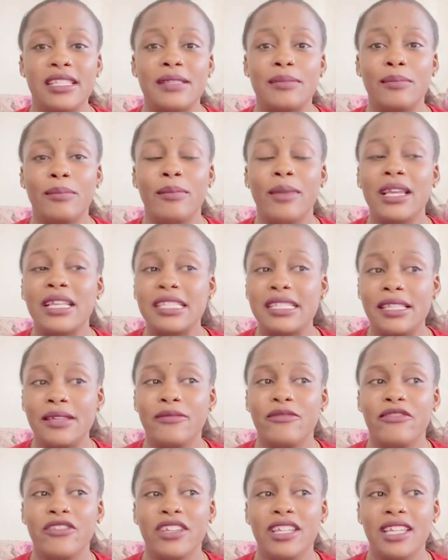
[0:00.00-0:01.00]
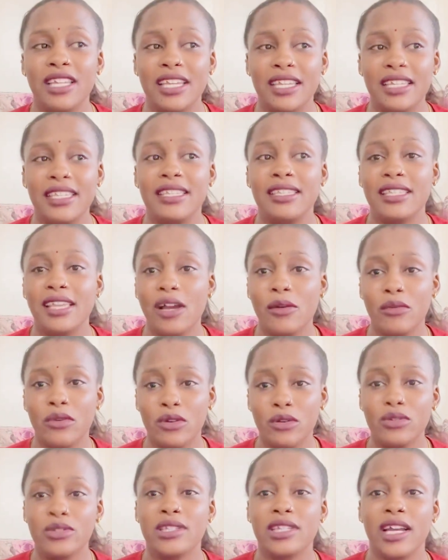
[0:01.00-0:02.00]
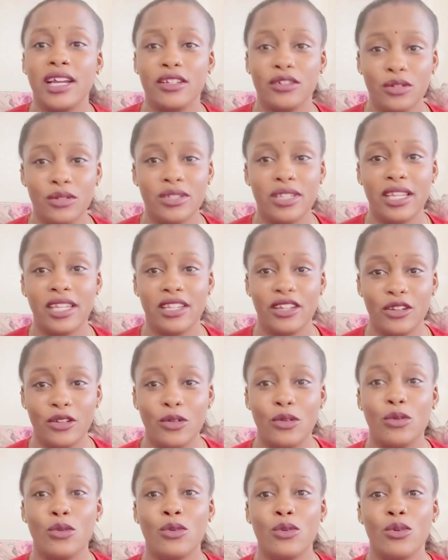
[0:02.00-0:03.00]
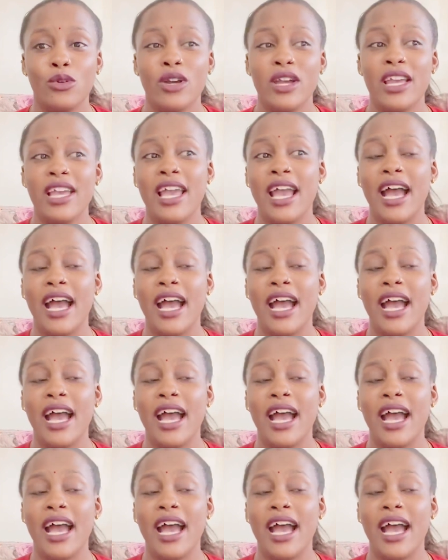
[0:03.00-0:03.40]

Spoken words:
It makes them feel like, yeah, we got a daughter-in-law who